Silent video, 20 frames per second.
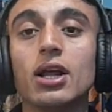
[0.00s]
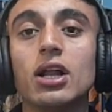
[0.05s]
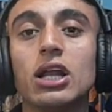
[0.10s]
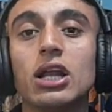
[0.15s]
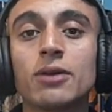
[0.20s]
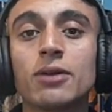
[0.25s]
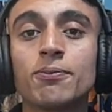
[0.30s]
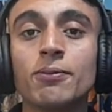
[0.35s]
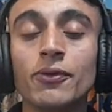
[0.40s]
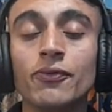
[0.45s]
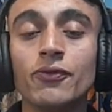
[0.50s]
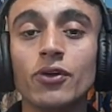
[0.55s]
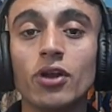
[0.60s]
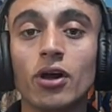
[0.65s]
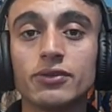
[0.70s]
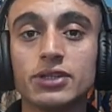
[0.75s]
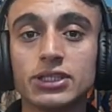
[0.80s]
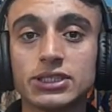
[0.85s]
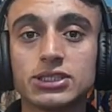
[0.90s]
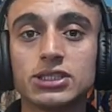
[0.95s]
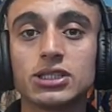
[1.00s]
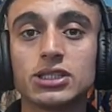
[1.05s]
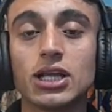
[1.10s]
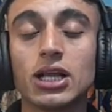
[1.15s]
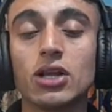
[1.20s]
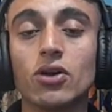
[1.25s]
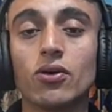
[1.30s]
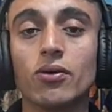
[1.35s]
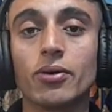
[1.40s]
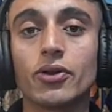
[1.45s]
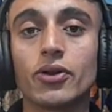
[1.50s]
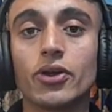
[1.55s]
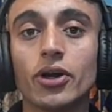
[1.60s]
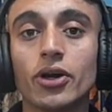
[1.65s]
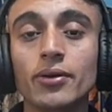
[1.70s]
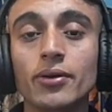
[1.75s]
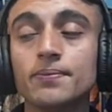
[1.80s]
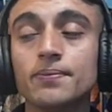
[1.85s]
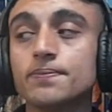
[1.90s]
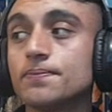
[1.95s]
Let me fill out this detail over
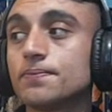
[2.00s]
here.